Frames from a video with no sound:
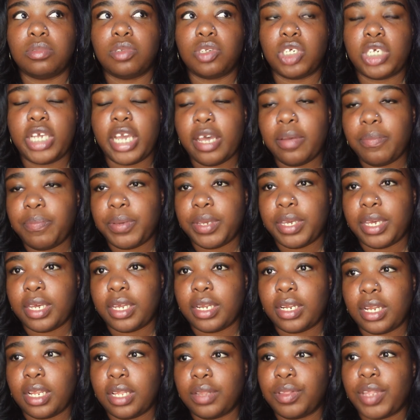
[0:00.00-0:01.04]

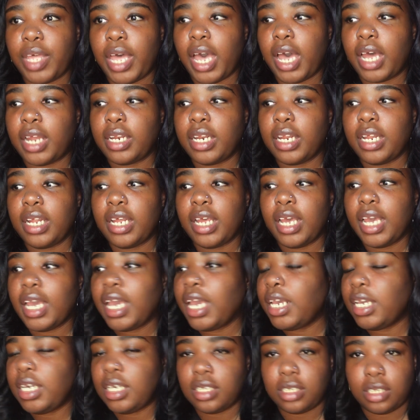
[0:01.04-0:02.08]
champion that
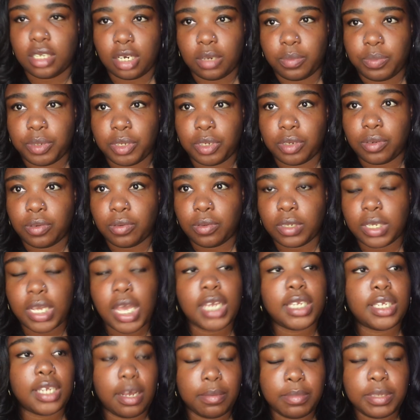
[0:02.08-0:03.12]
AEW,
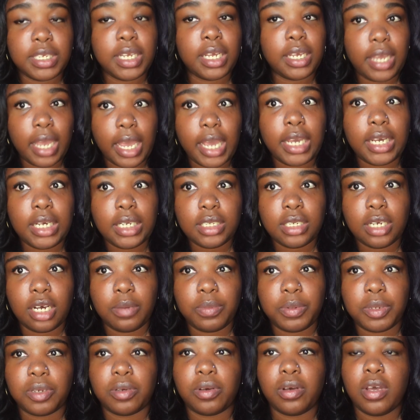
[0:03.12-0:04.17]
yes, I'm saying
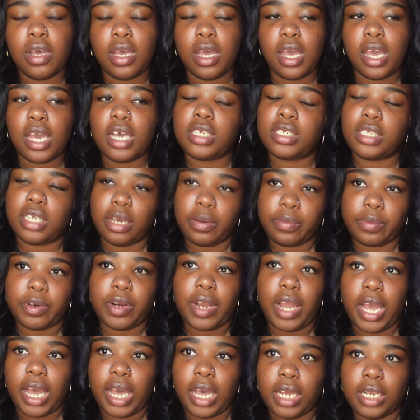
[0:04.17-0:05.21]
AEW, has ever
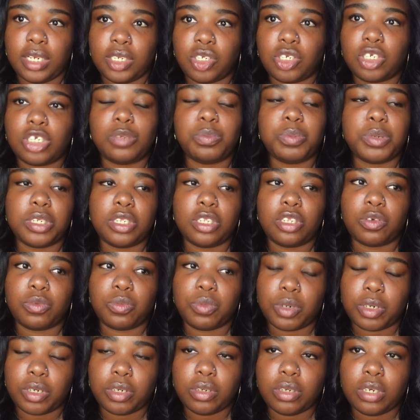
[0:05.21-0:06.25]
had. She's put the
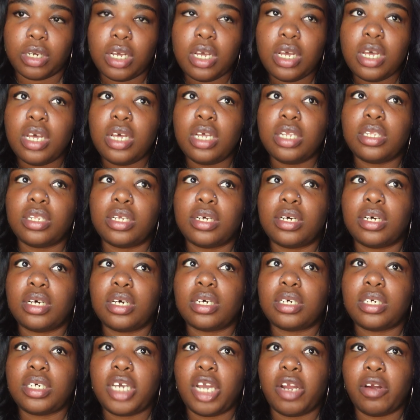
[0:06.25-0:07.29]
work,
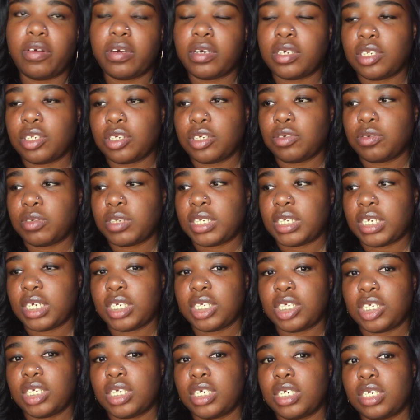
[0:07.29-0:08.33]
the
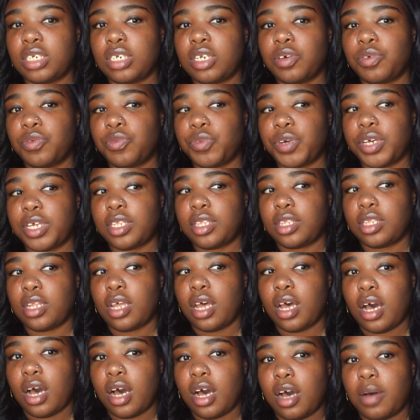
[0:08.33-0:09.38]
characterization with
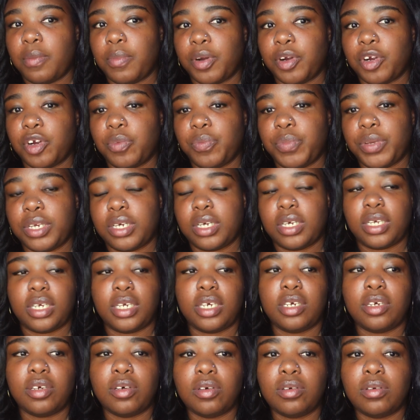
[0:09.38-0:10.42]
her being a
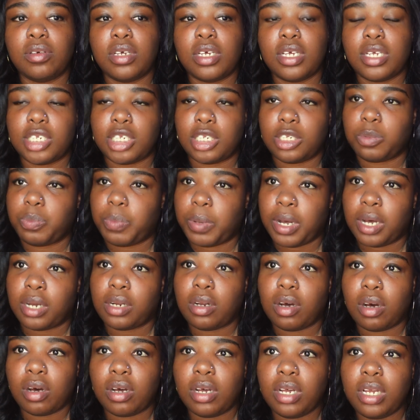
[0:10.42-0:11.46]
heel is spot
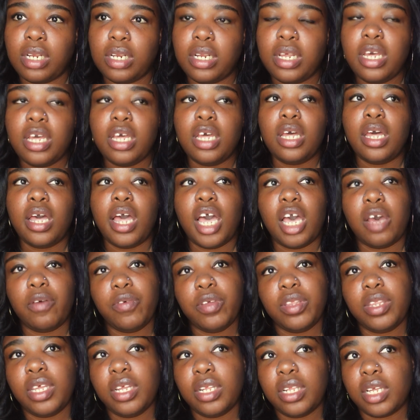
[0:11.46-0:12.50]
on.
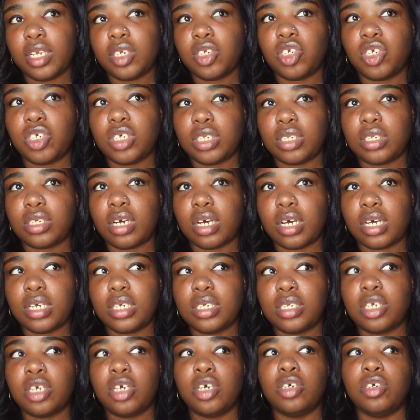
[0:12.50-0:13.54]
Everything that she
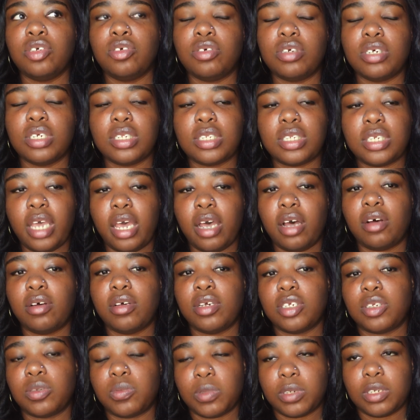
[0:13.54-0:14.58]
does, you can tell
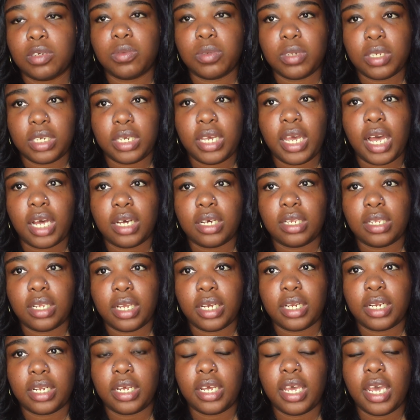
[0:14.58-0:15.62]
is really, really
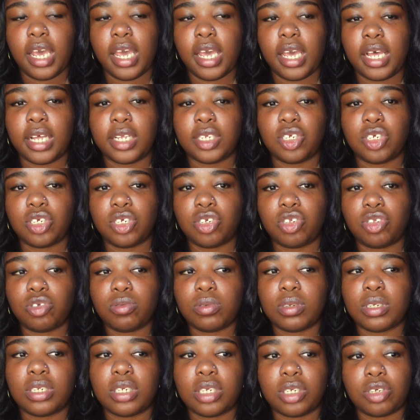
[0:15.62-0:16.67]
calculated, and she's
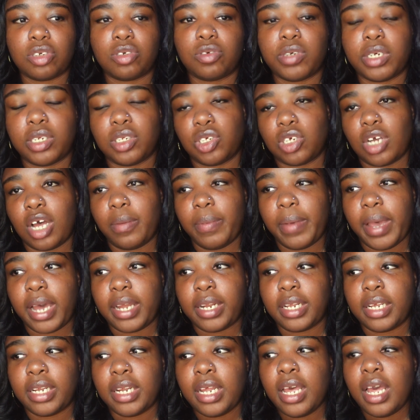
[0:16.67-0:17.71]
doing such a great job at
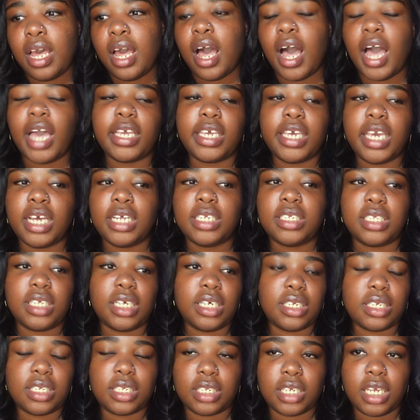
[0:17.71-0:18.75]
it. I can't
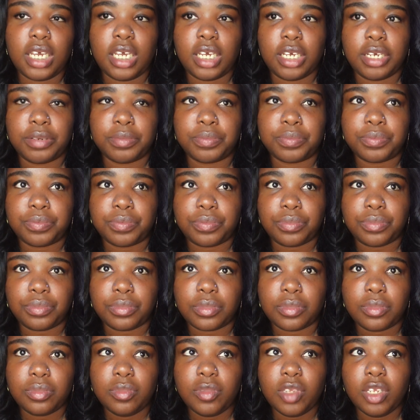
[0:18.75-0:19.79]
say the same
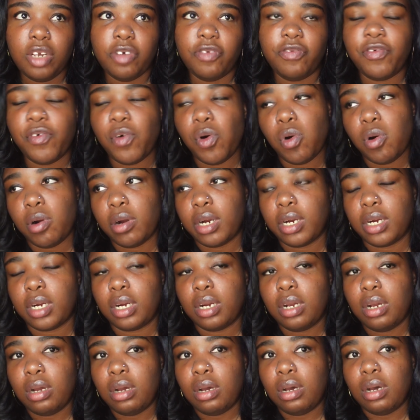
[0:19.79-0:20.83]

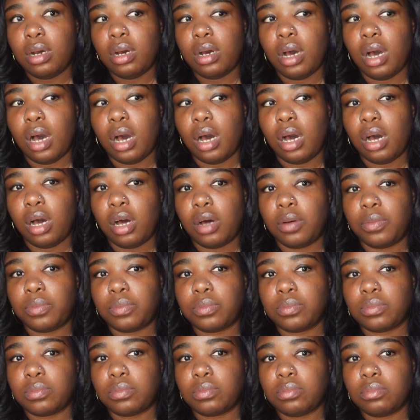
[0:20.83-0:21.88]
for
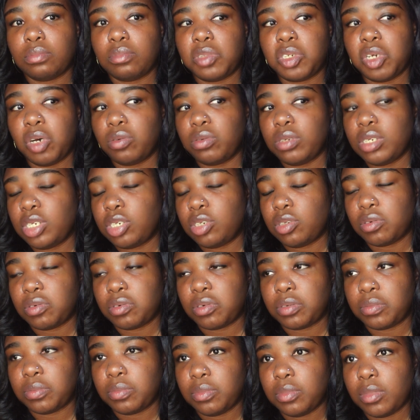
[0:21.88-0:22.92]
Toni
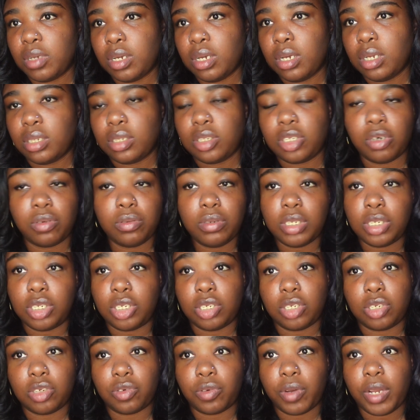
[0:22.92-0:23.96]
Storm. Toni,
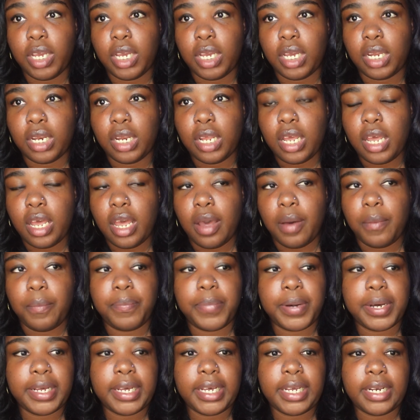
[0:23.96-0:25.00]
she's great,
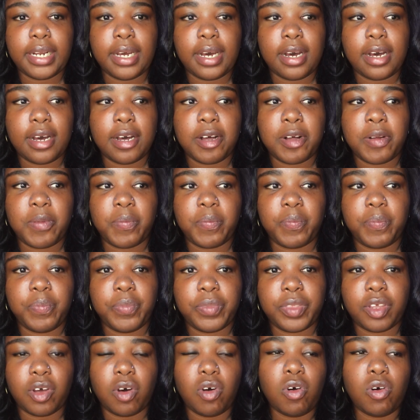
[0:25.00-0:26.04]
but
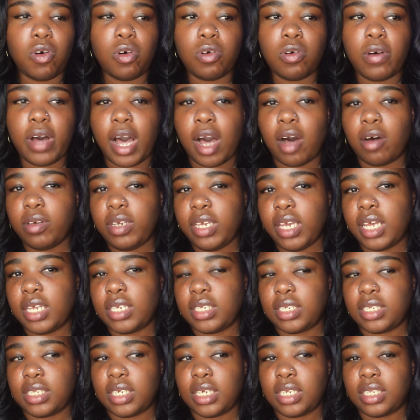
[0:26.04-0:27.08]
the whole
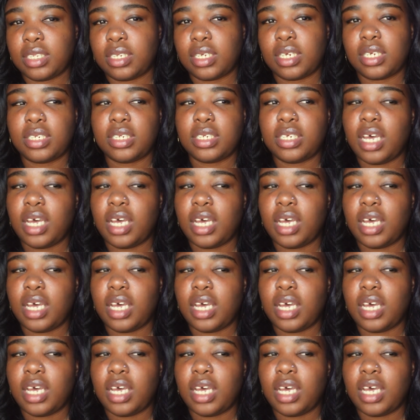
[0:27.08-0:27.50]
outcast thing does